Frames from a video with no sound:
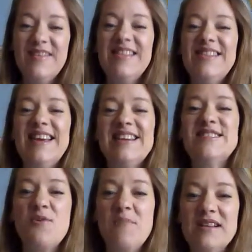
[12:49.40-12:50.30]
Thanks so
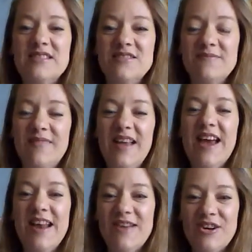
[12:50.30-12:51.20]
much, and
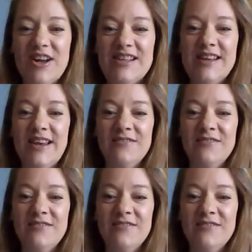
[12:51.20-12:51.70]
have a great day.